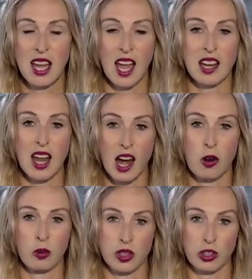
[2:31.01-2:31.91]
and
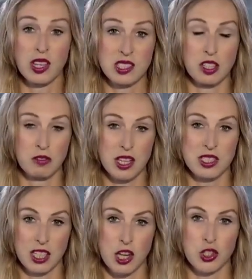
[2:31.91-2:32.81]
now there is an
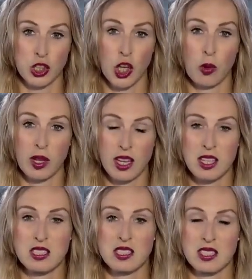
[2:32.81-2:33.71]
investigation going
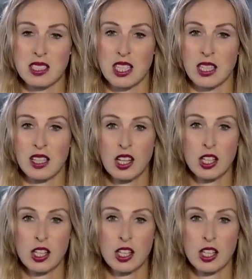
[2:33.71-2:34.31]
in to see,